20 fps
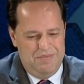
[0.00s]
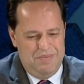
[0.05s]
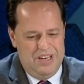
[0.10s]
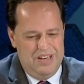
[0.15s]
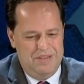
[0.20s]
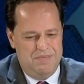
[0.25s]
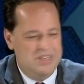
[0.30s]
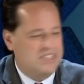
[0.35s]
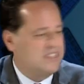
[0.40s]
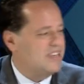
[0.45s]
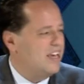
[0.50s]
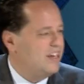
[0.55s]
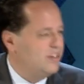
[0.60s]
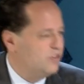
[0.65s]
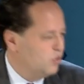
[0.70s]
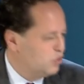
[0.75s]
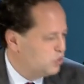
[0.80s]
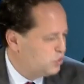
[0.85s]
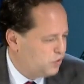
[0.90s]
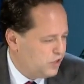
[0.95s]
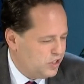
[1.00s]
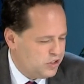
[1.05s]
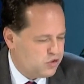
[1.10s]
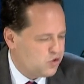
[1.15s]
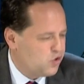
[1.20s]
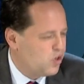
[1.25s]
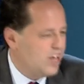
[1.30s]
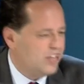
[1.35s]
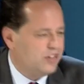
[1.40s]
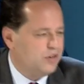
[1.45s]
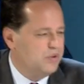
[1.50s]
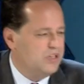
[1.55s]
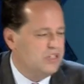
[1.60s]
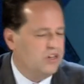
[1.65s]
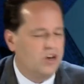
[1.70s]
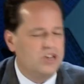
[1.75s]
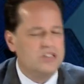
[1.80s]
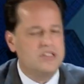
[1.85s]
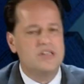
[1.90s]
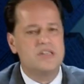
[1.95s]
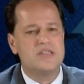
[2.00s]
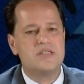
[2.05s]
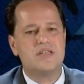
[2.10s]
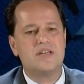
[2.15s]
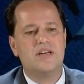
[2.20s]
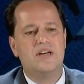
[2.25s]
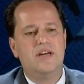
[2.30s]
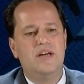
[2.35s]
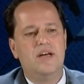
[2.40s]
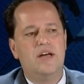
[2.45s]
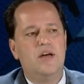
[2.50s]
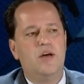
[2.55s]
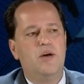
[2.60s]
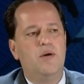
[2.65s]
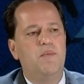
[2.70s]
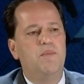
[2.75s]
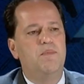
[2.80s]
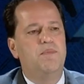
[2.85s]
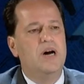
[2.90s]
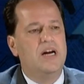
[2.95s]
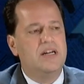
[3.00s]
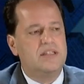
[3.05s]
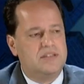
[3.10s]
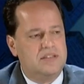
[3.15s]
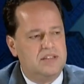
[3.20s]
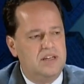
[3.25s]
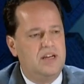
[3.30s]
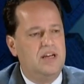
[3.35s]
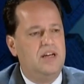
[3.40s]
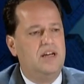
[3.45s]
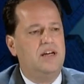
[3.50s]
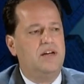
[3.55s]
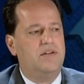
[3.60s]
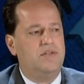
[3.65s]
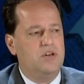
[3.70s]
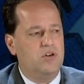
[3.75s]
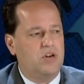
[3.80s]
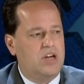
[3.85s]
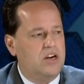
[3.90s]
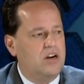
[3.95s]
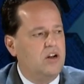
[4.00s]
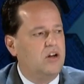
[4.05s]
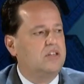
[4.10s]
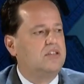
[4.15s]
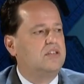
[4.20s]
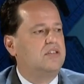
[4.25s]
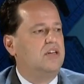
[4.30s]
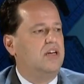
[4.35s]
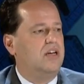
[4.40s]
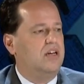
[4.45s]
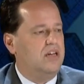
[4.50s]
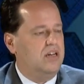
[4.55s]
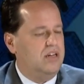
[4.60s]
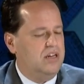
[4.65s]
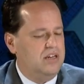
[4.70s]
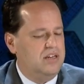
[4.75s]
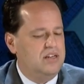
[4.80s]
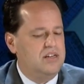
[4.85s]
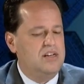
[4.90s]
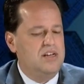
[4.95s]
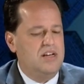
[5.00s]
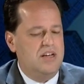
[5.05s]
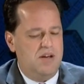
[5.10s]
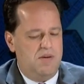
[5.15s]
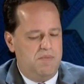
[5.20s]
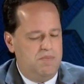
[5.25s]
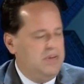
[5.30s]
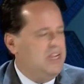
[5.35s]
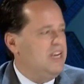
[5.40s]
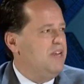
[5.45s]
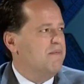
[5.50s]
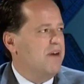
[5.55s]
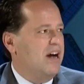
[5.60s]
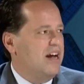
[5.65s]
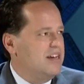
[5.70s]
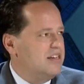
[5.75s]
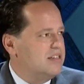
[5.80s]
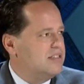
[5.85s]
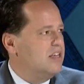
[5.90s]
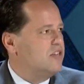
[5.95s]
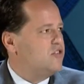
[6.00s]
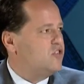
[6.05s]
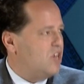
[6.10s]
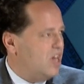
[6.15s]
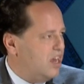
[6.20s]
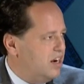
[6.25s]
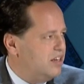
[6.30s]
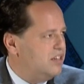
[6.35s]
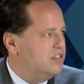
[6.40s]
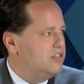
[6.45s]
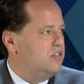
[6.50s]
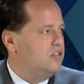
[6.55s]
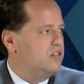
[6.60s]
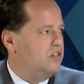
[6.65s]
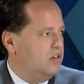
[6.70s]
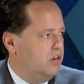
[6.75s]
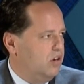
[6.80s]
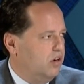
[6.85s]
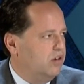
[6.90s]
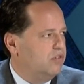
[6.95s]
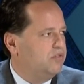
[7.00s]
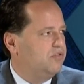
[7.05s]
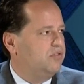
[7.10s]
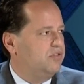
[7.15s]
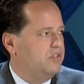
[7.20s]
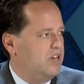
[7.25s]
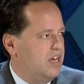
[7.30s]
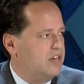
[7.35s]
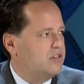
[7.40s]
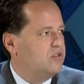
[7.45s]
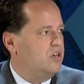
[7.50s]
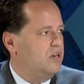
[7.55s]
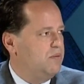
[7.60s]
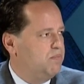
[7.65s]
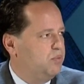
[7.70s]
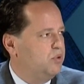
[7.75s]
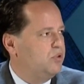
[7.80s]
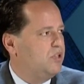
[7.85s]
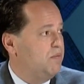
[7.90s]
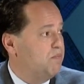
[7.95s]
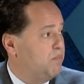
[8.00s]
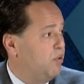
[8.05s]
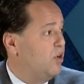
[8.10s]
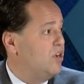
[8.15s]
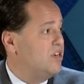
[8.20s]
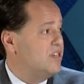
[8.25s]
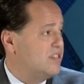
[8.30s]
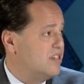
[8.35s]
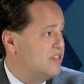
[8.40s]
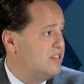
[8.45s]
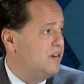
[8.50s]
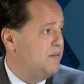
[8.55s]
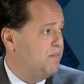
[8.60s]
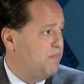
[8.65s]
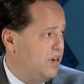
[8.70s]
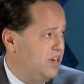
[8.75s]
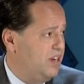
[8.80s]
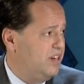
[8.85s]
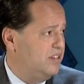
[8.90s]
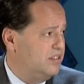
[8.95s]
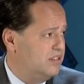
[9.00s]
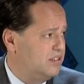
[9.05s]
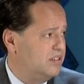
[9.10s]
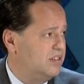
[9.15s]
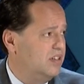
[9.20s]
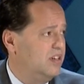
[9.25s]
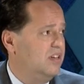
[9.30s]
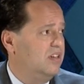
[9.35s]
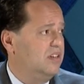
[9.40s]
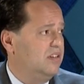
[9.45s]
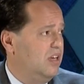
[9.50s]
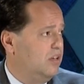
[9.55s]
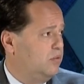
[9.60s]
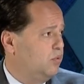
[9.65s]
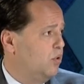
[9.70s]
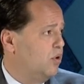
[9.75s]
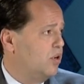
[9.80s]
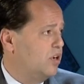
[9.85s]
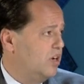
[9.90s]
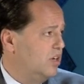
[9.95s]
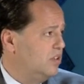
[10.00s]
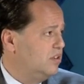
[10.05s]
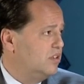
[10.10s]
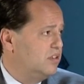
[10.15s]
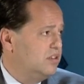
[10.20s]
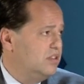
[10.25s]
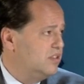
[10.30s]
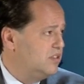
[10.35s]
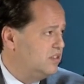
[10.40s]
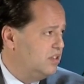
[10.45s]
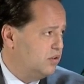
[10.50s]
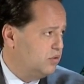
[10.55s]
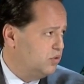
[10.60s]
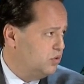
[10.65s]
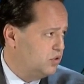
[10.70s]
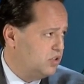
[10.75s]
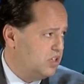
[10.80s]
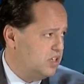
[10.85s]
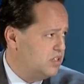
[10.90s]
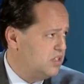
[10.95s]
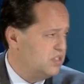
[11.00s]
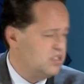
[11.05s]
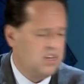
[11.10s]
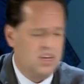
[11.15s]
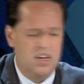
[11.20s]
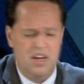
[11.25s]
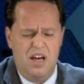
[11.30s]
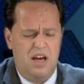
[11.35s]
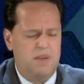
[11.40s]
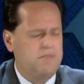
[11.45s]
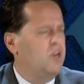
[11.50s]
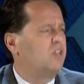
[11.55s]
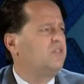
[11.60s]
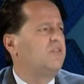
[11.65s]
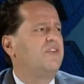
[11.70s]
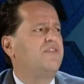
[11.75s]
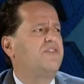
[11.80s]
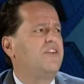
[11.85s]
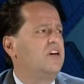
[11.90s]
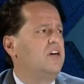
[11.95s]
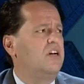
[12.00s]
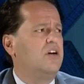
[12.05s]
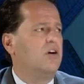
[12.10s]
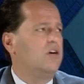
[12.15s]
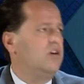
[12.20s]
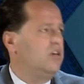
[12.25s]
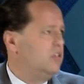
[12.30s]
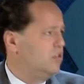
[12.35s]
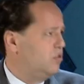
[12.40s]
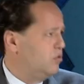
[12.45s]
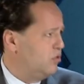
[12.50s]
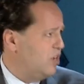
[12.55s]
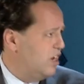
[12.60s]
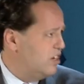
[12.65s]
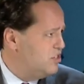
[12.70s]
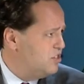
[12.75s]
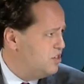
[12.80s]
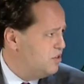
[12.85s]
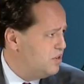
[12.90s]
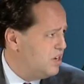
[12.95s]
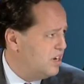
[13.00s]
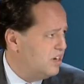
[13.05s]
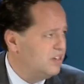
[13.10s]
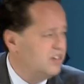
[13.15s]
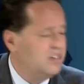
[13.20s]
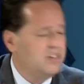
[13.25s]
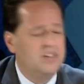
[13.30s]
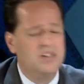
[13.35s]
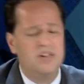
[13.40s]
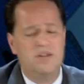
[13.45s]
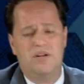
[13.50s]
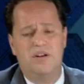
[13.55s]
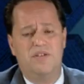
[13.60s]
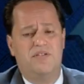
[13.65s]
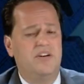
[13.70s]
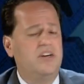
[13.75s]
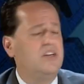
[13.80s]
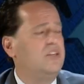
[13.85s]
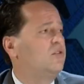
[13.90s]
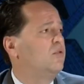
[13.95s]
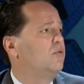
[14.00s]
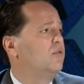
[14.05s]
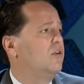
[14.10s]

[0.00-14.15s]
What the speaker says: saying those things together with others. But you cannot minimize the challenge of actually putting policies in place that work under these circumstances. I'm not referring only to Nigeria, referring to